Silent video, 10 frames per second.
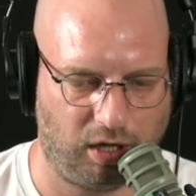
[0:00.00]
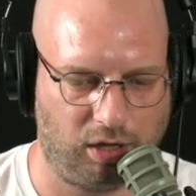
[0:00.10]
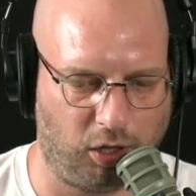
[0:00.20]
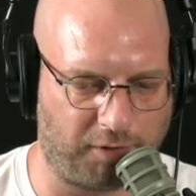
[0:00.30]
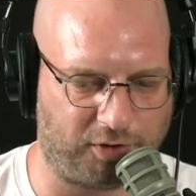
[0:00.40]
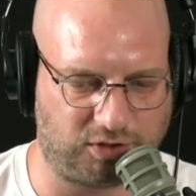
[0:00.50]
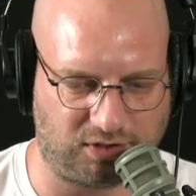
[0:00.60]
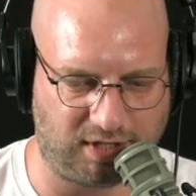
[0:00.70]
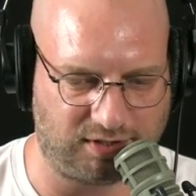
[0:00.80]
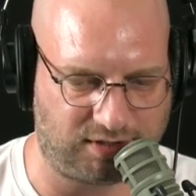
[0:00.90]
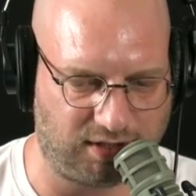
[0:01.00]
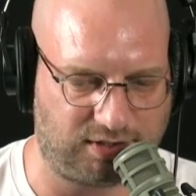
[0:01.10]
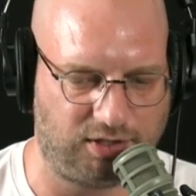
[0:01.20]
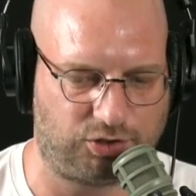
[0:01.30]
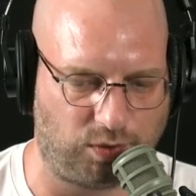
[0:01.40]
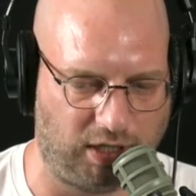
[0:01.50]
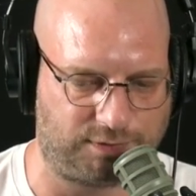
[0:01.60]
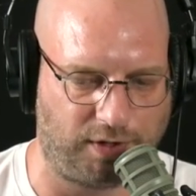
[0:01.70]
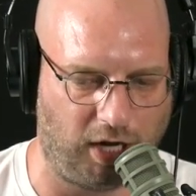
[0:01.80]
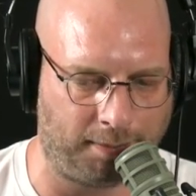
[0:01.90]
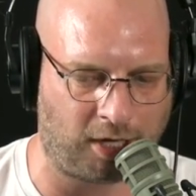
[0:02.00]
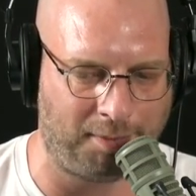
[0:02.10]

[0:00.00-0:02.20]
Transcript: Looking for statistics and trends for an upcoming